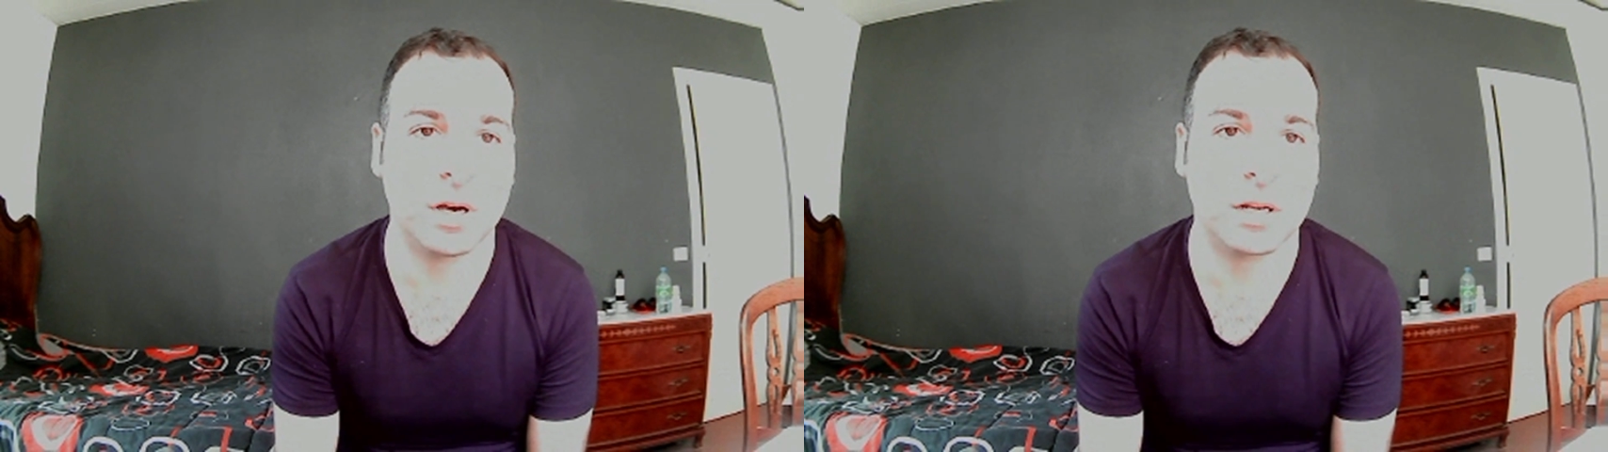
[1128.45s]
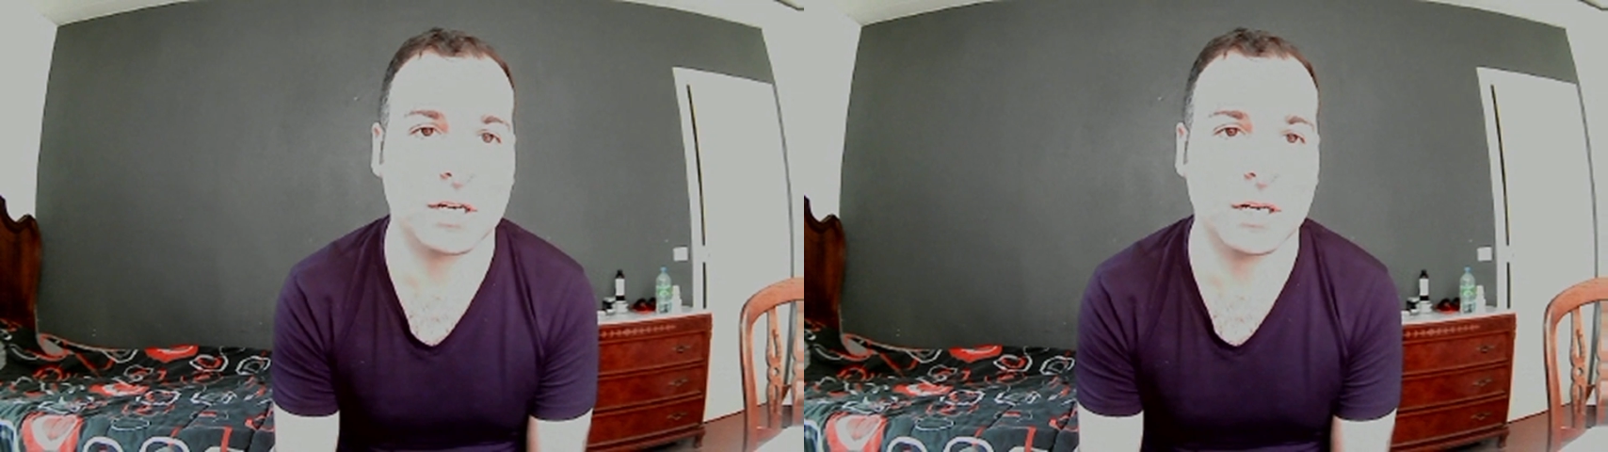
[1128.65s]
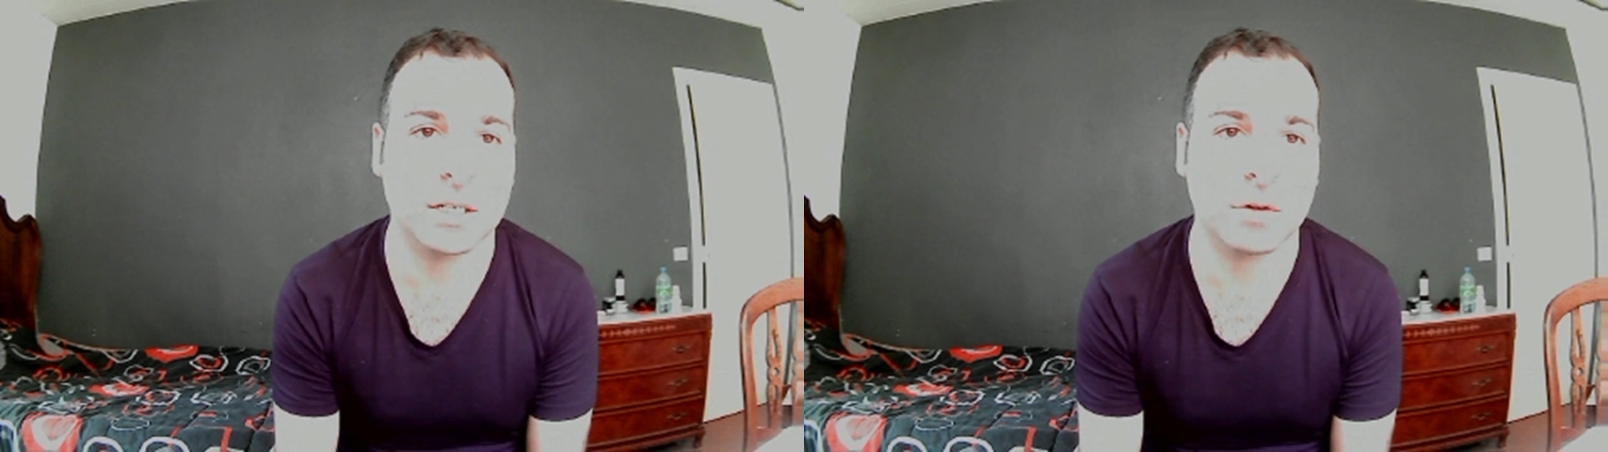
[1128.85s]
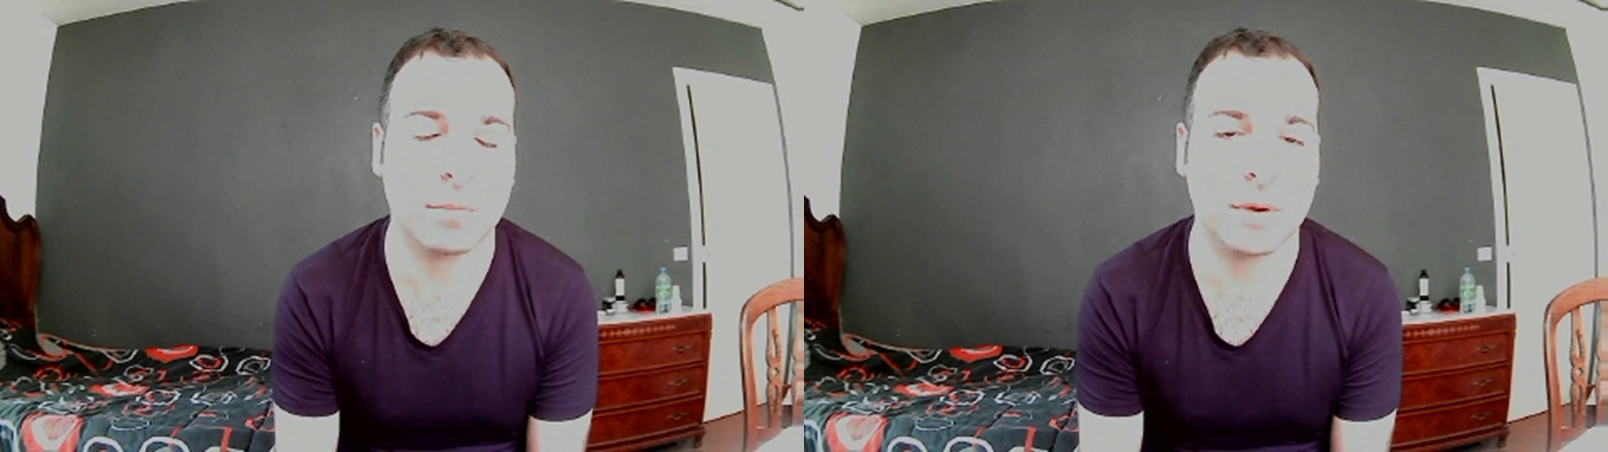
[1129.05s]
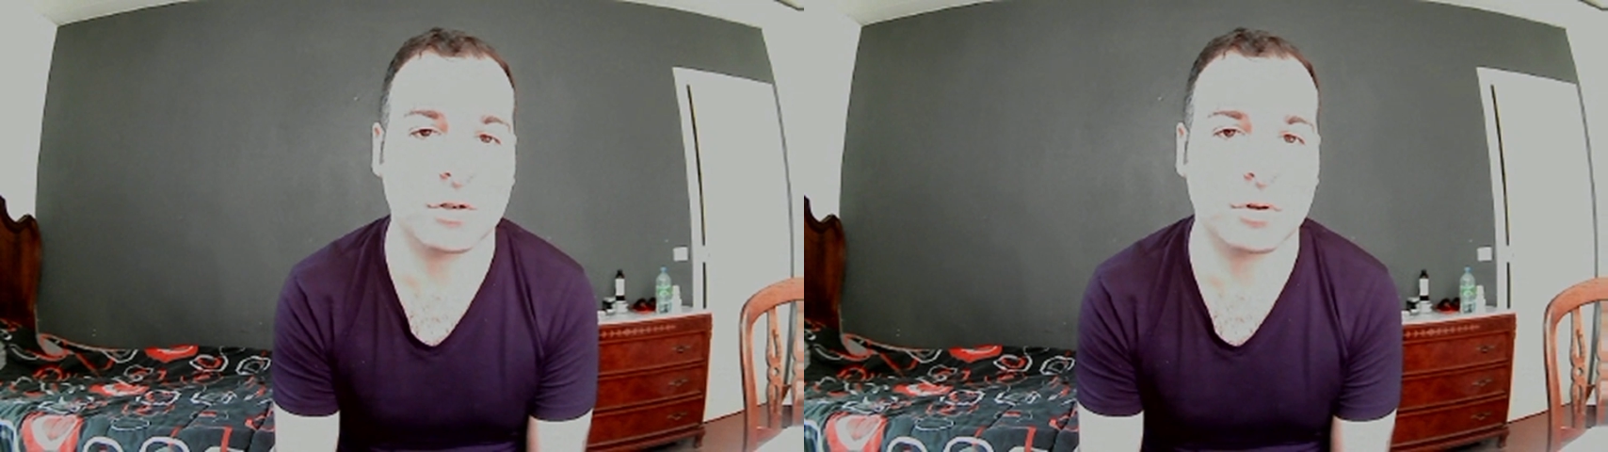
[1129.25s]
parties
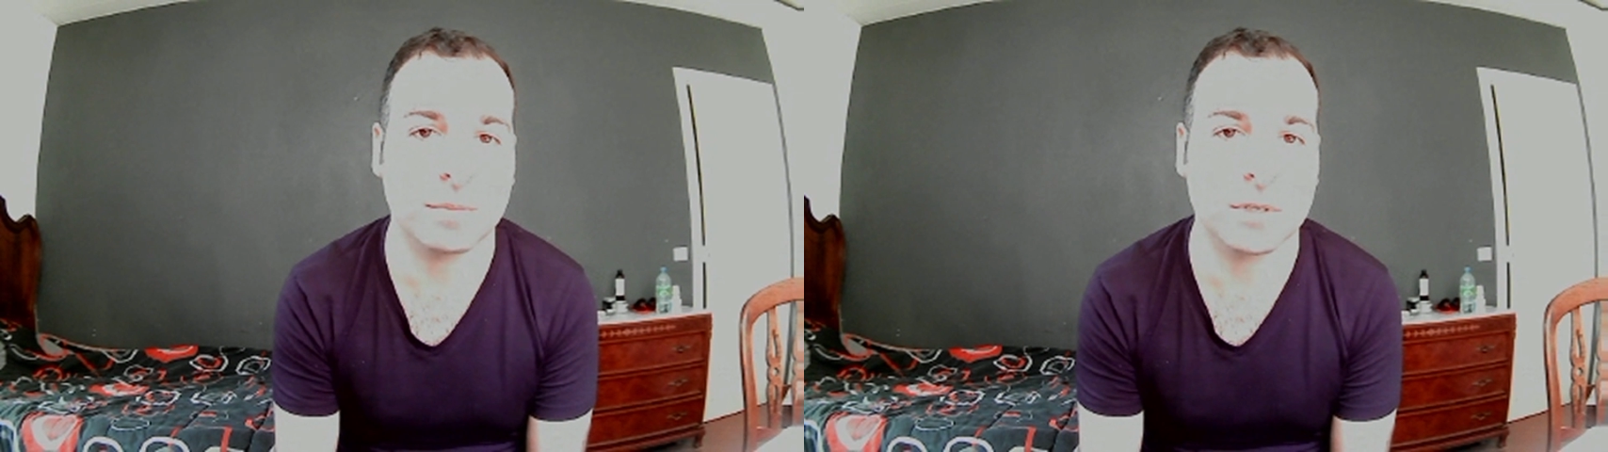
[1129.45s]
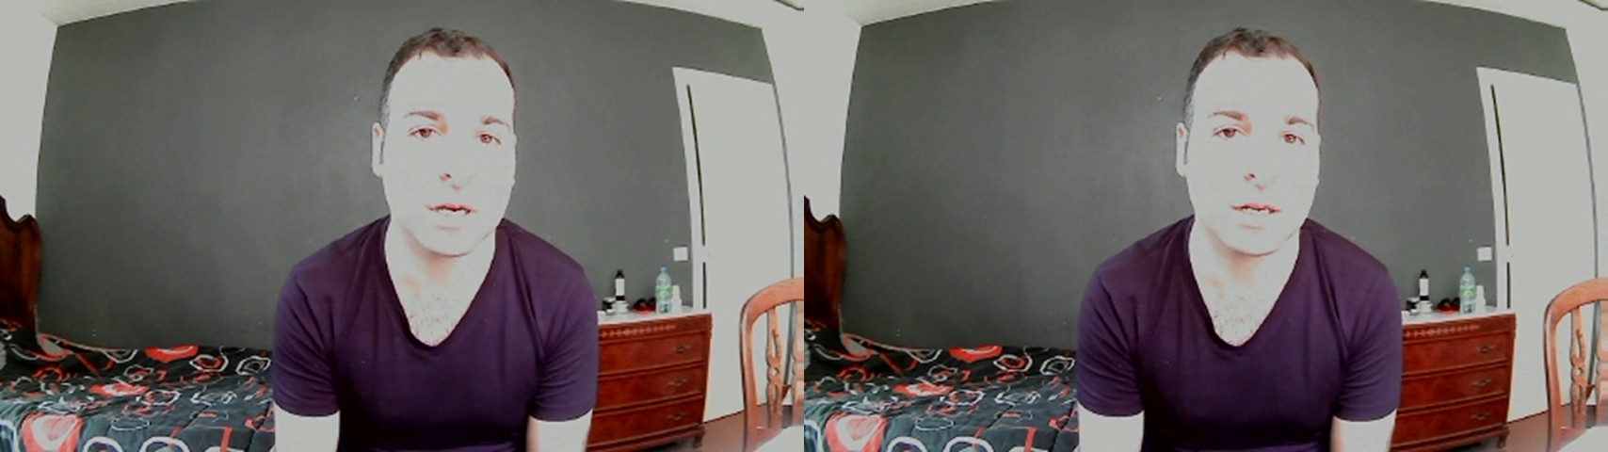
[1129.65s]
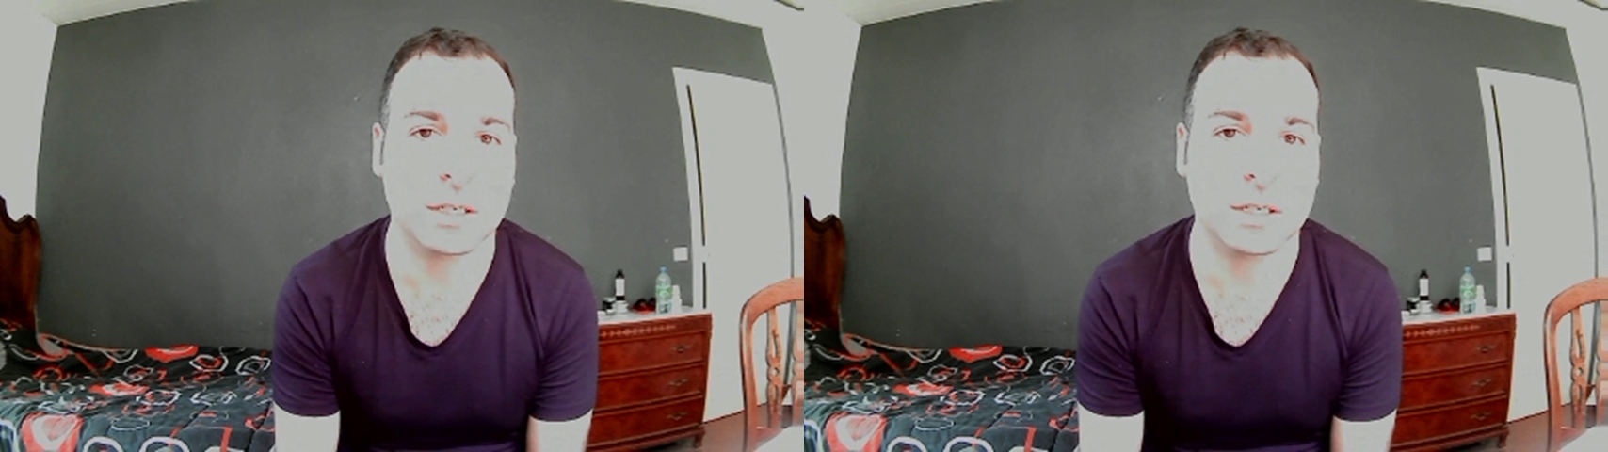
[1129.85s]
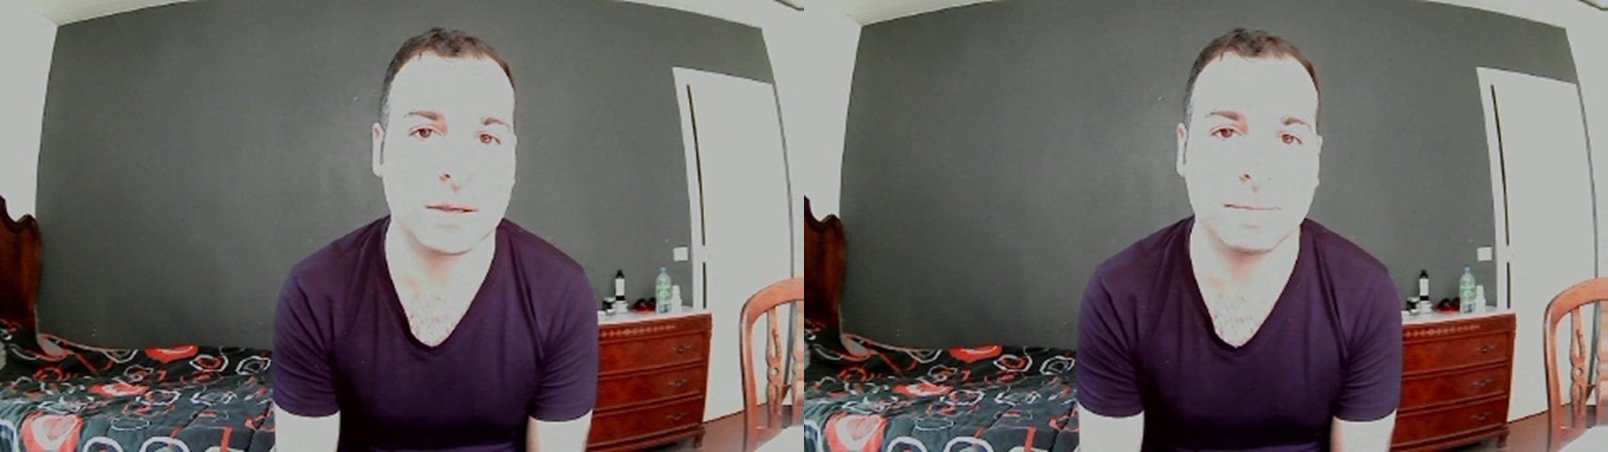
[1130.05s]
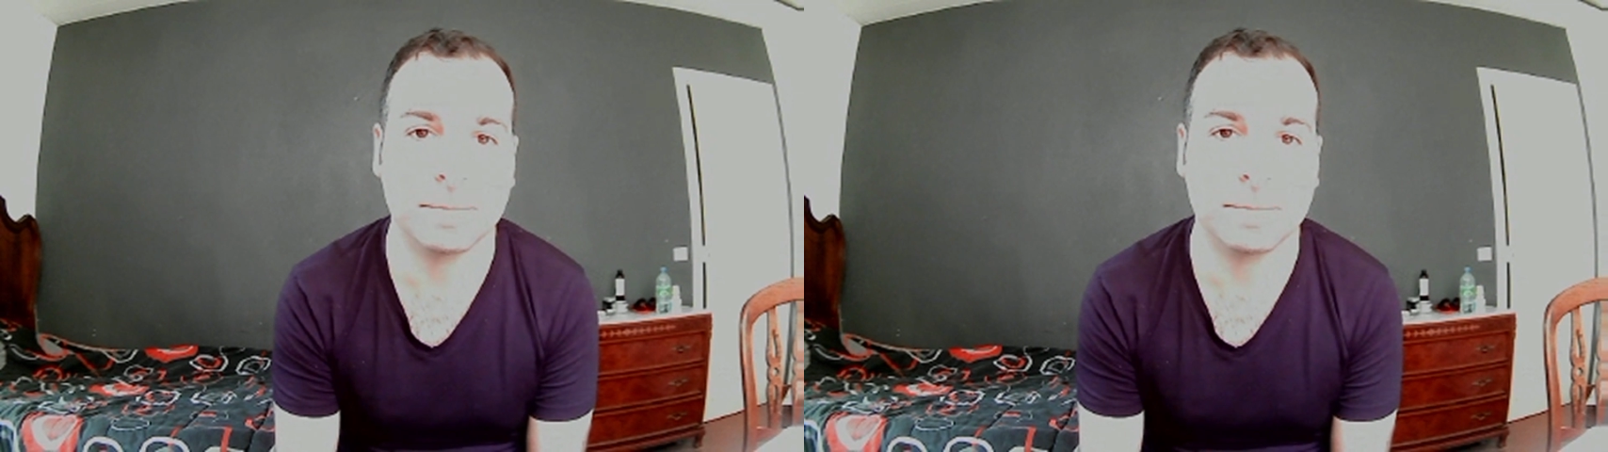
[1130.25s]
or the mainstream
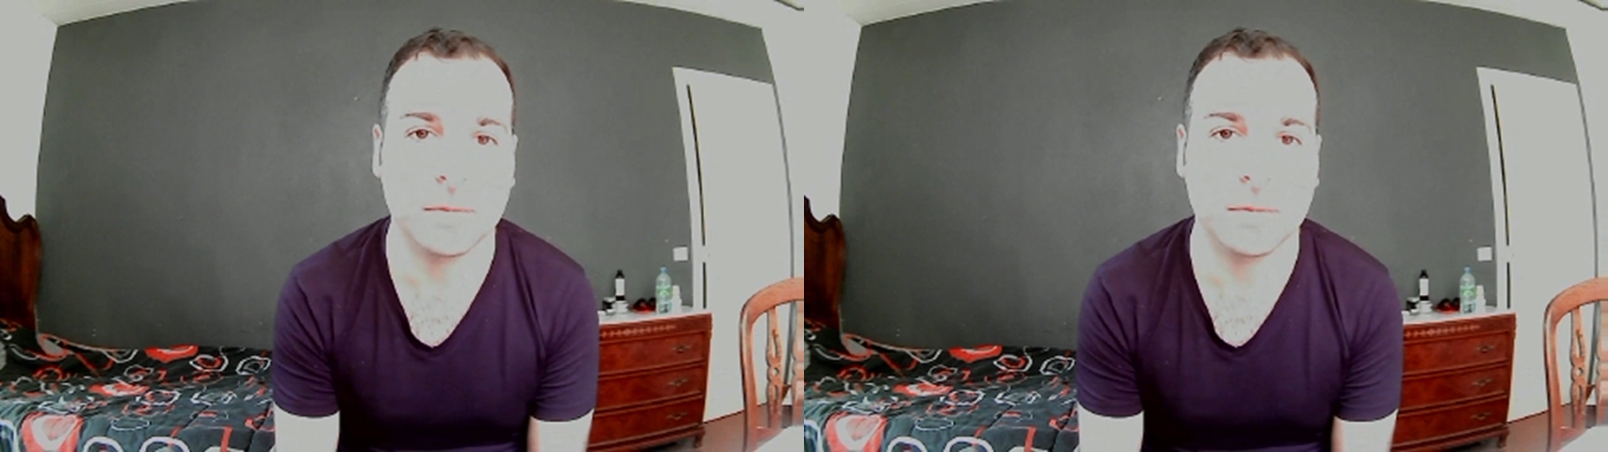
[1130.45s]
stance,